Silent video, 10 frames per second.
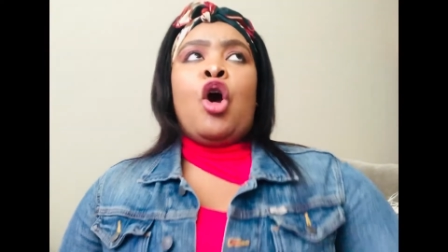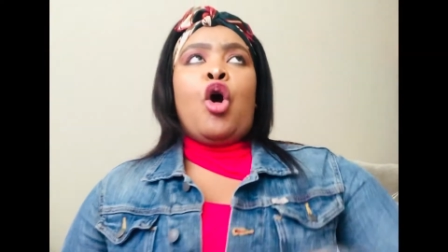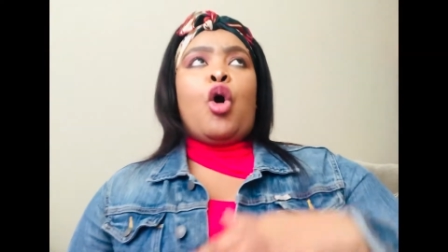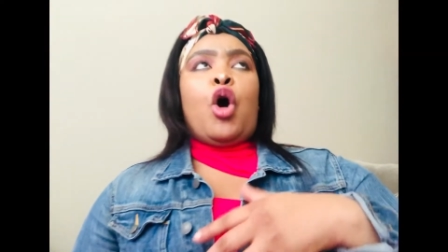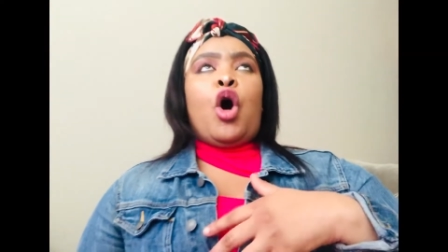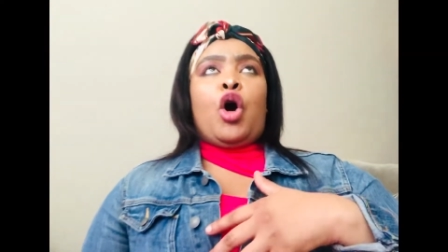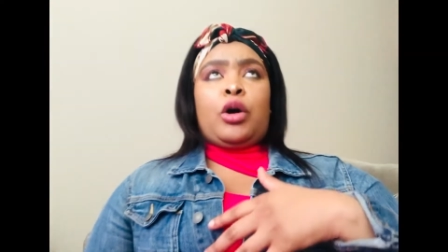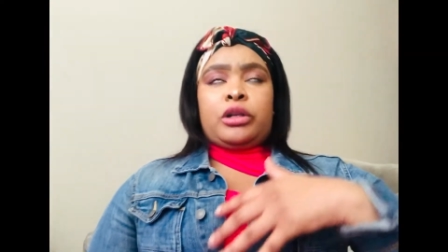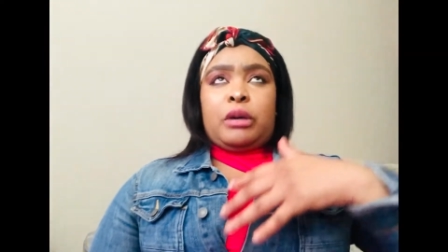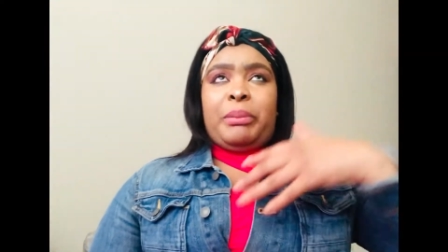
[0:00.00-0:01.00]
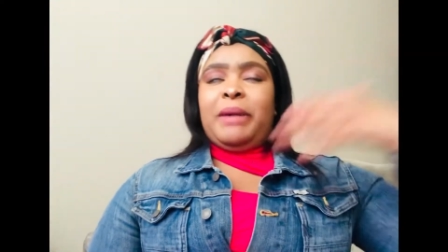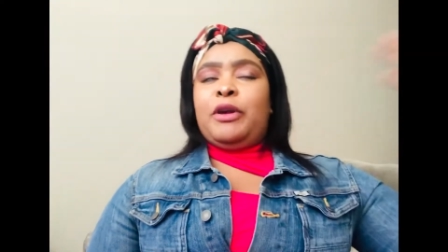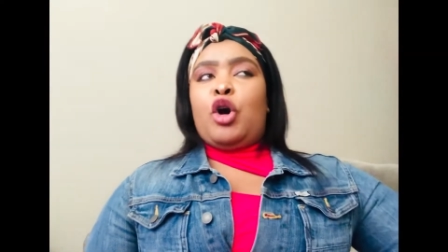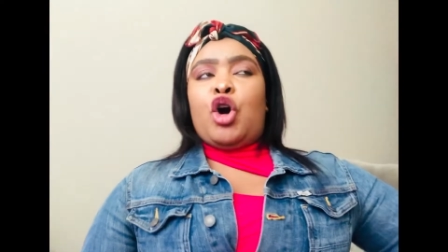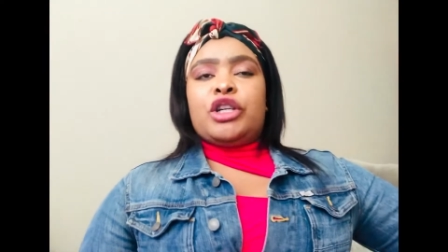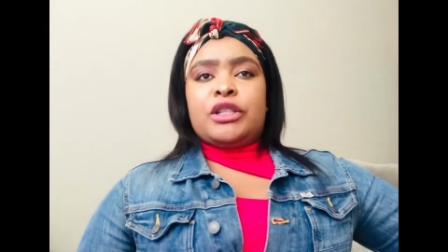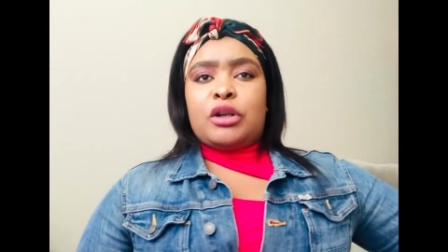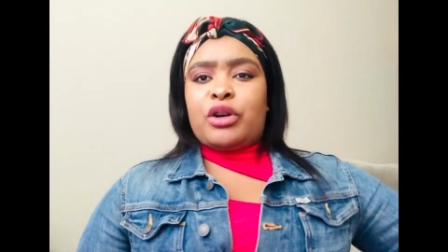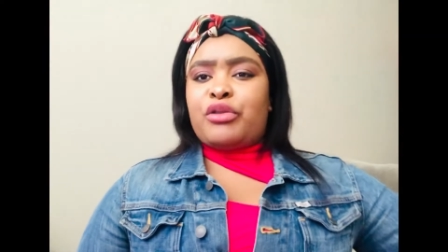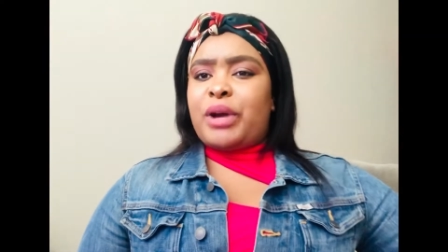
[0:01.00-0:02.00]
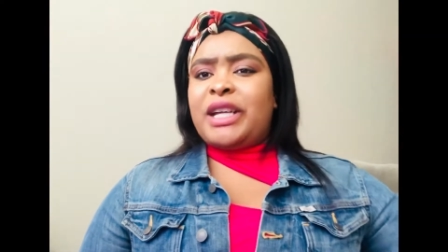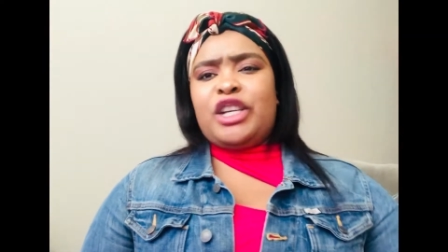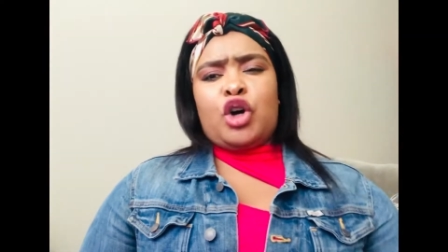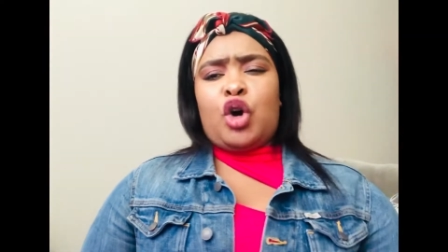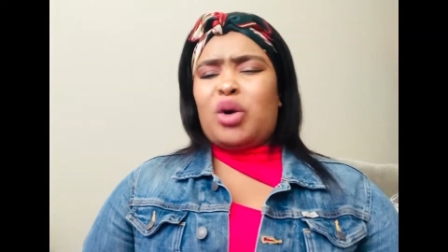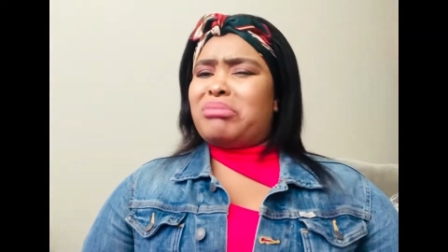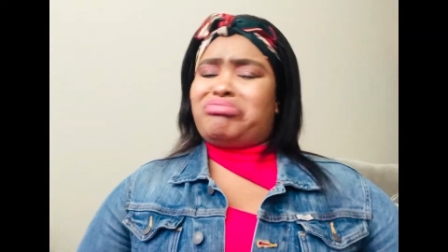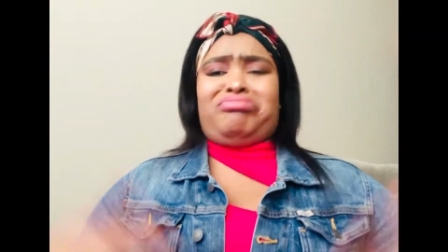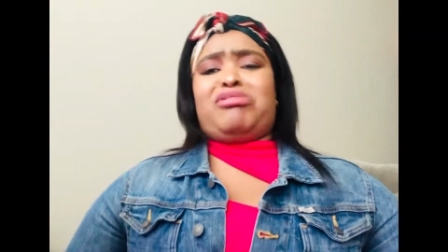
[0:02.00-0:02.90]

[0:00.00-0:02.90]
or maybe on radio,